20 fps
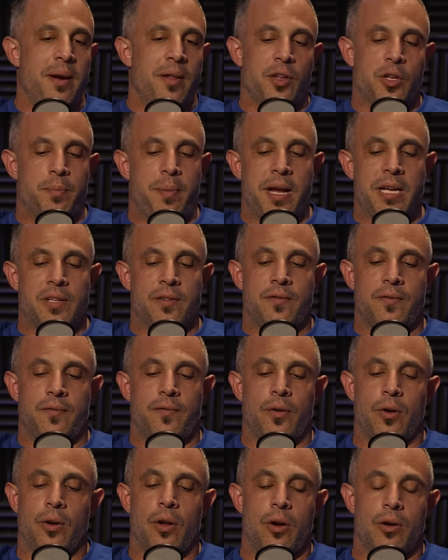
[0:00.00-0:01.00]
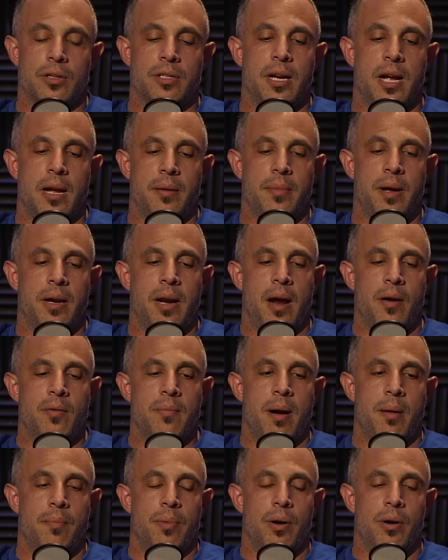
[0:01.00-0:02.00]
been in the space for a long time, and I
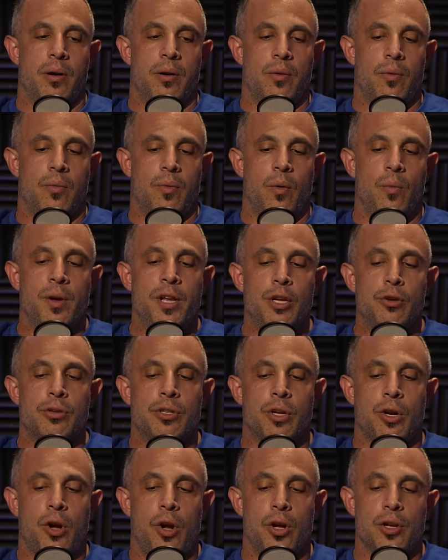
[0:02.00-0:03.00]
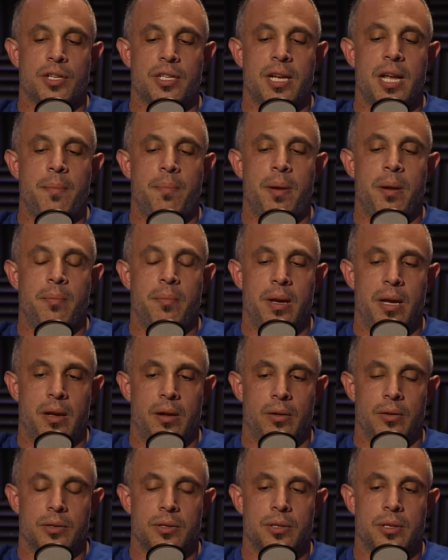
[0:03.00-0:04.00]
remember what we used to call skipping
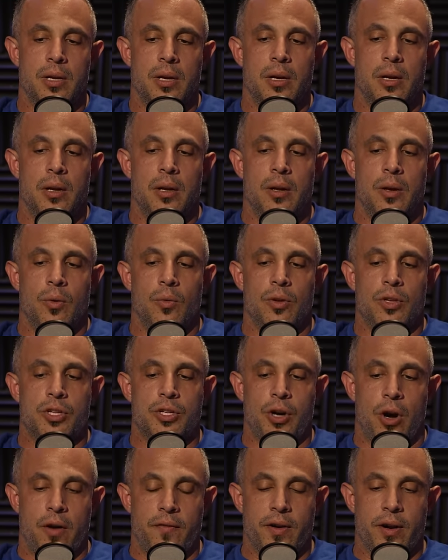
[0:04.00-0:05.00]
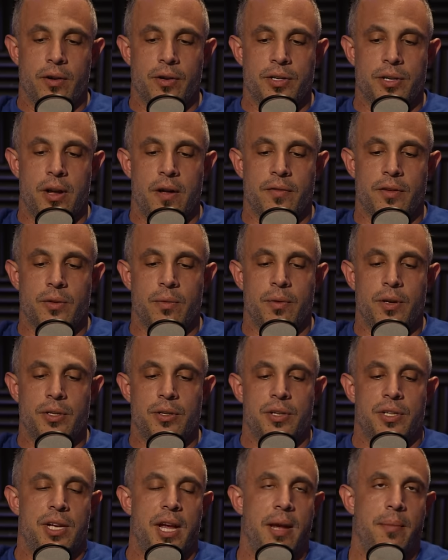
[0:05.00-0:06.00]
meals was starving yourself. So we used
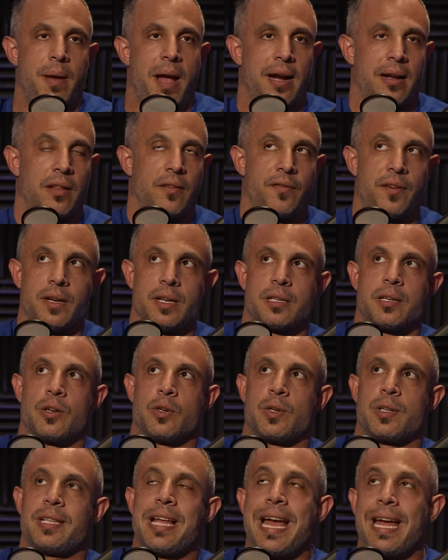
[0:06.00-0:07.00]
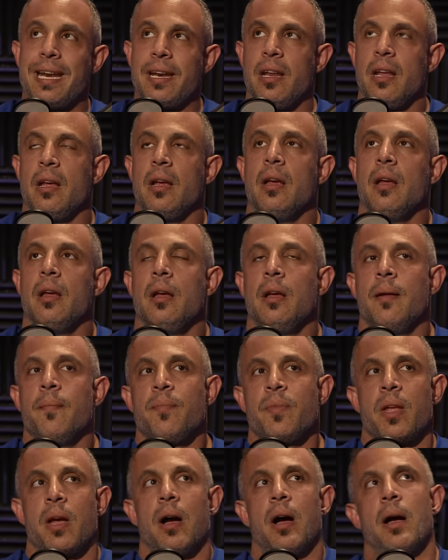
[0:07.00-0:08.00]
to say back in the fitness industry. Then
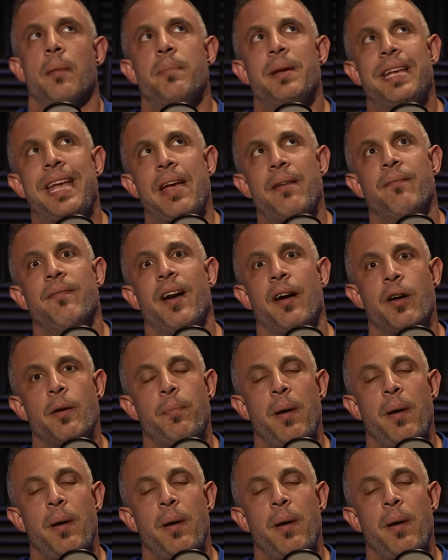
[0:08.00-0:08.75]
uh, it became very